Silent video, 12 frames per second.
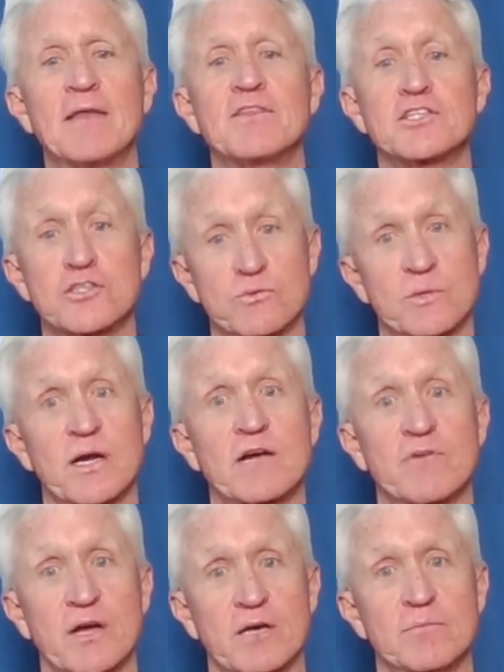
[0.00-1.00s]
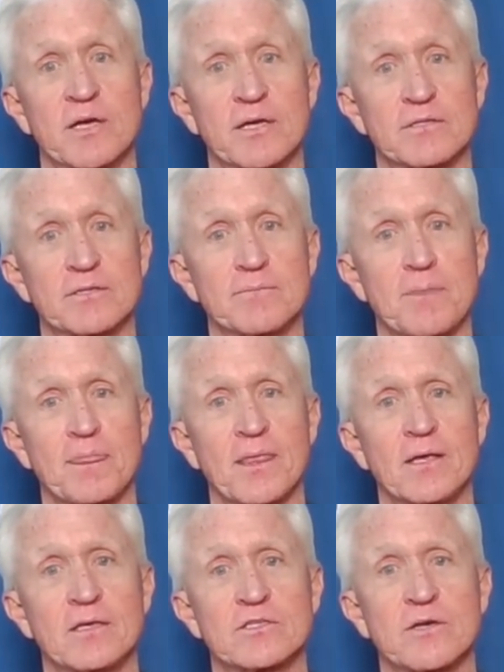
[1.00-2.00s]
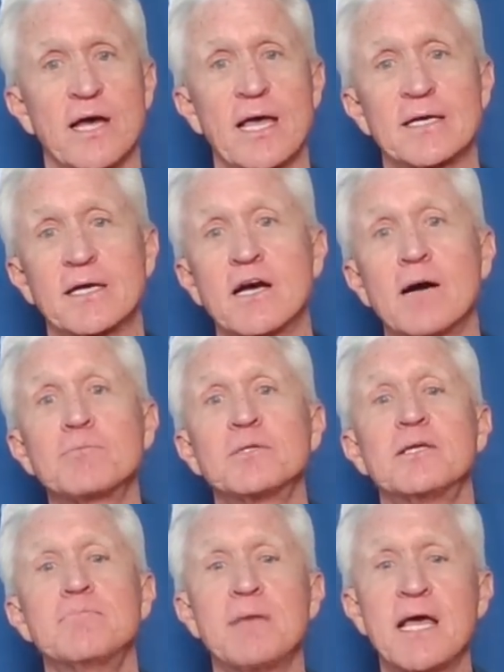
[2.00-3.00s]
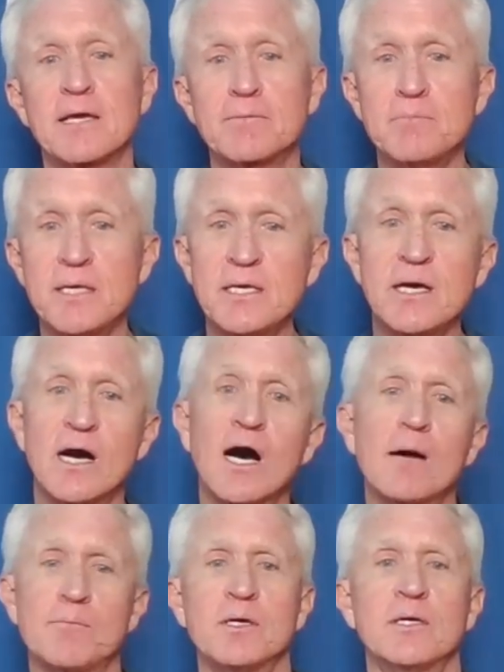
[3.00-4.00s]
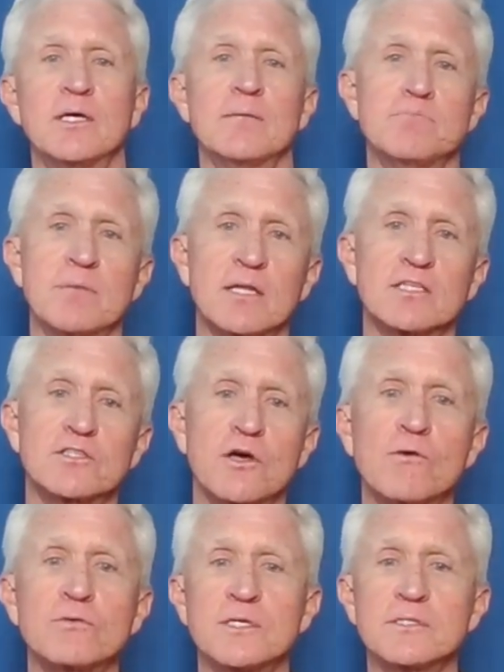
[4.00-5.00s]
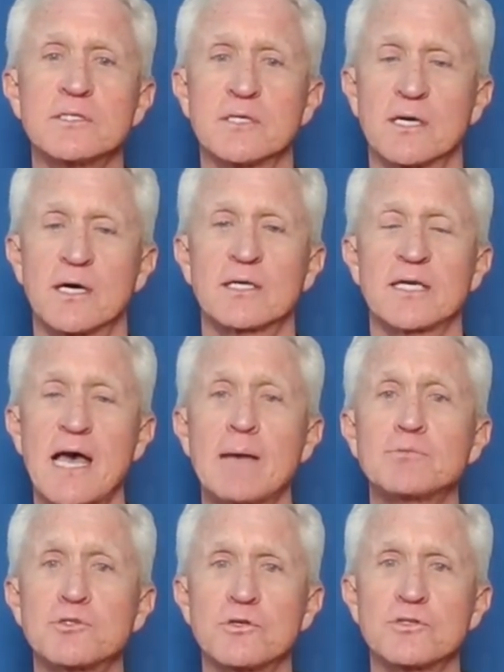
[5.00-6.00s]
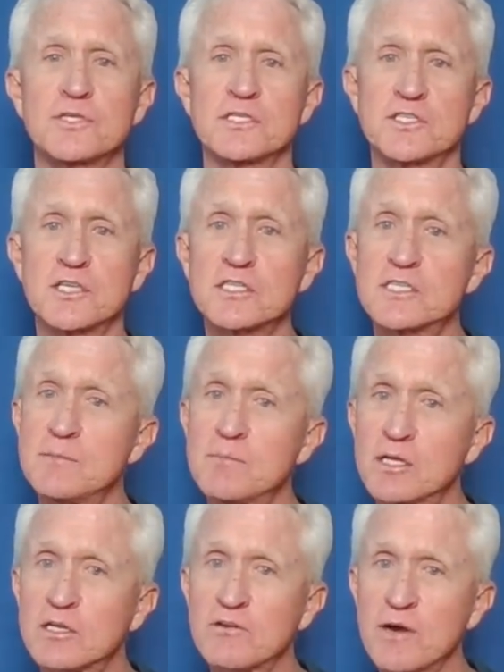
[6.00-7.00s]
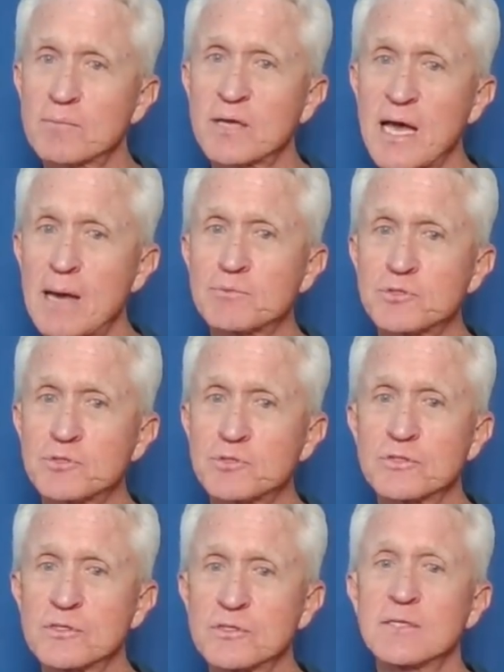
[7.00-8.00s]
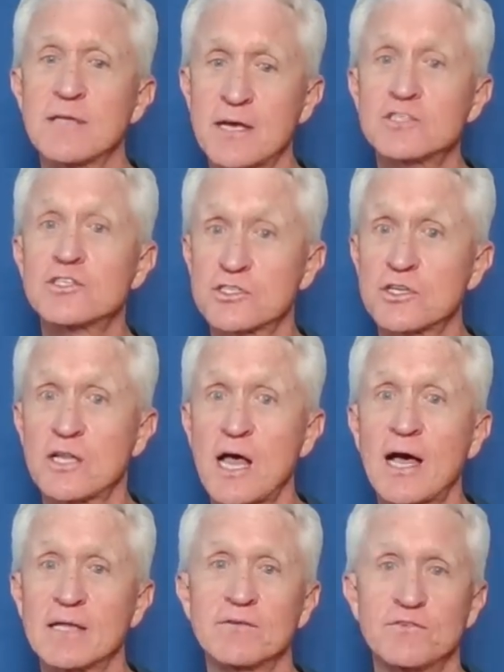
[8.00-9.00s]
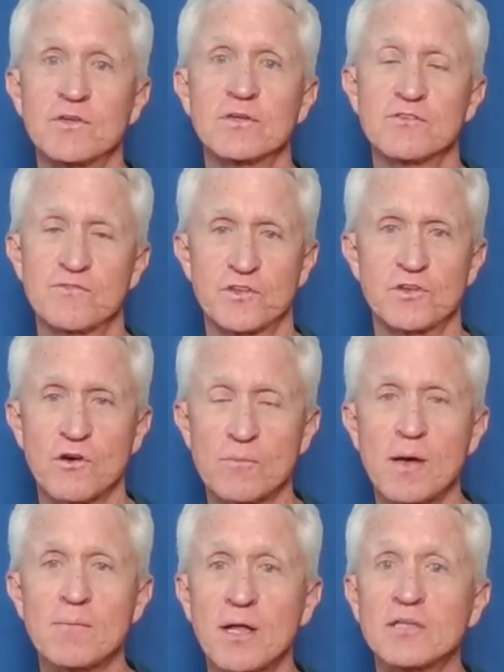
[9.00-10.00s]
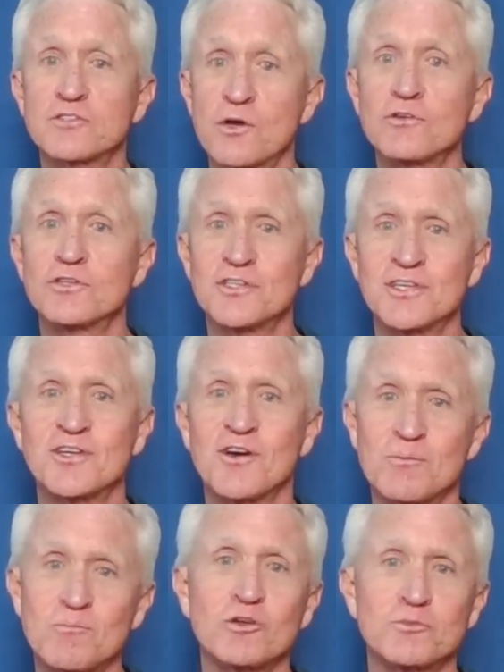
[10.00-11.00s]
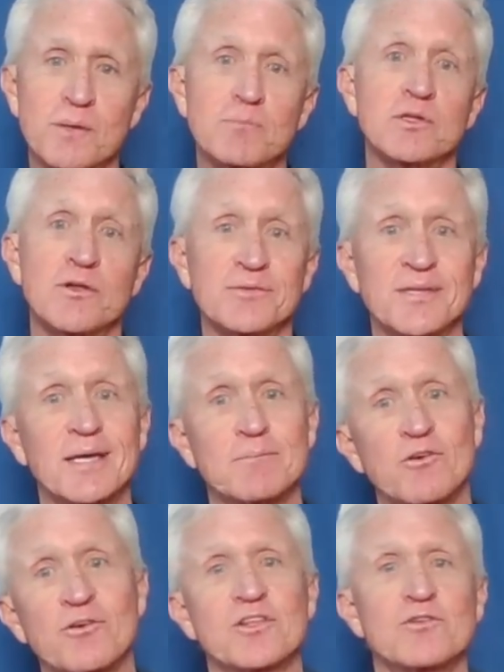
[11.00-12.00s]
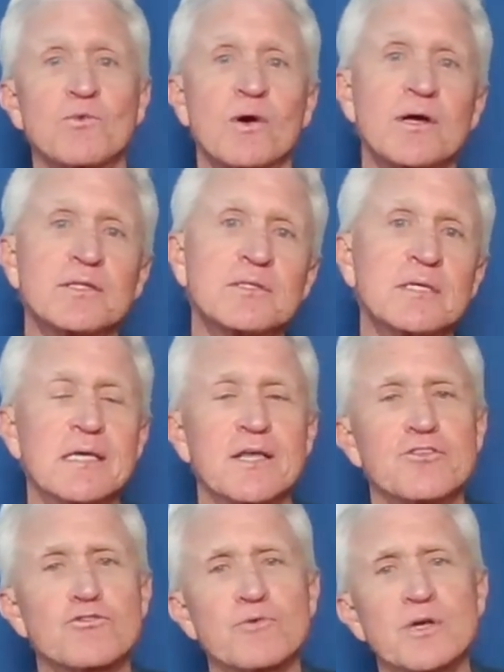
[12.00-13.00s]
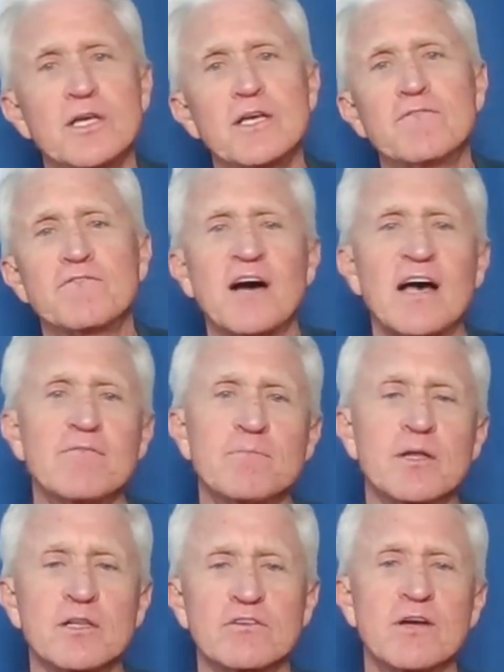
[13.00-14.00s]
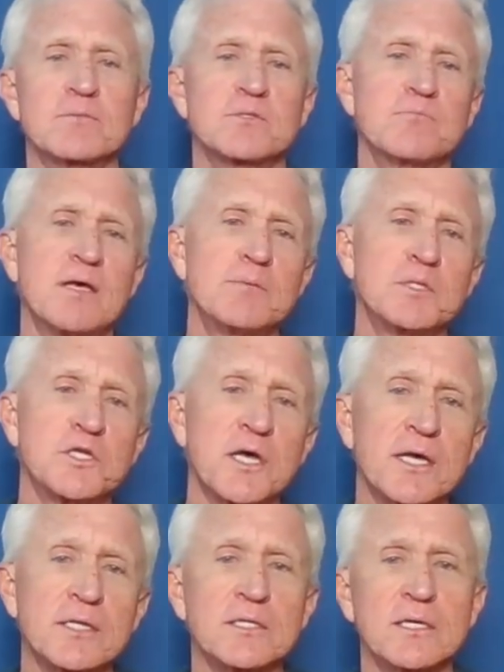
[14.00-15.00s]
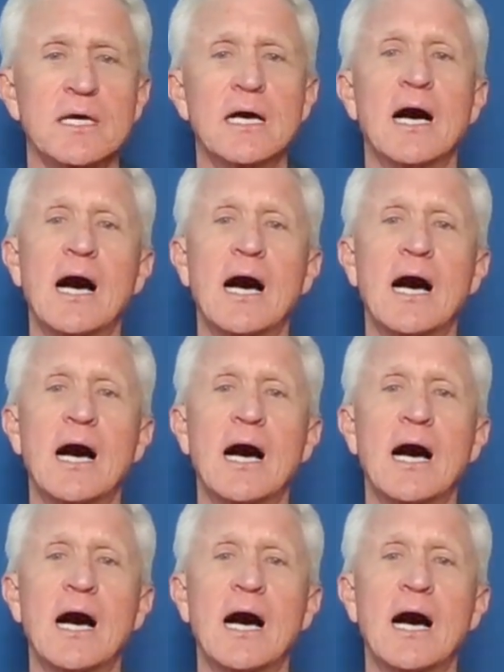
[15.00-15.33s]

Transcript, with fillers: And this is what I recommend. So I had a company make me up melatonin uh, capsules, 60 milligram capsules. Now, this is a lot. If you, if you know about melatonin, you know most people don't take more than one, three, five milligrams, maybe 10.